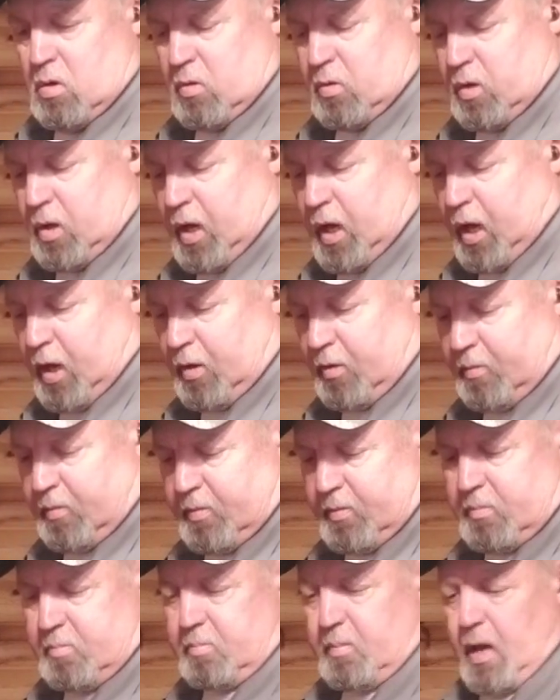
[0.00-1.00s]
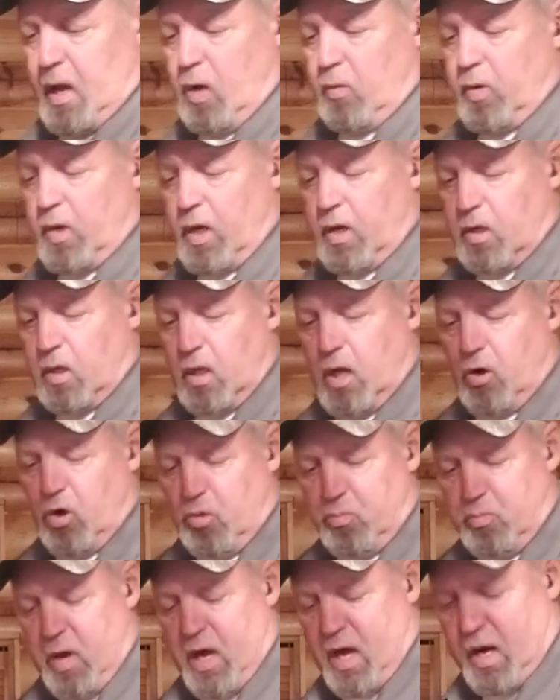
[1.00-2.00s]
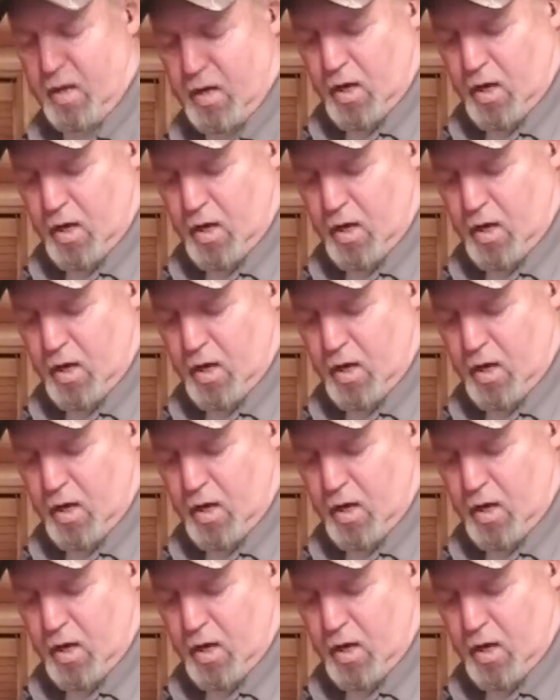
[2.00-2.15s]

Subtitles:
Okay, now we need to load it back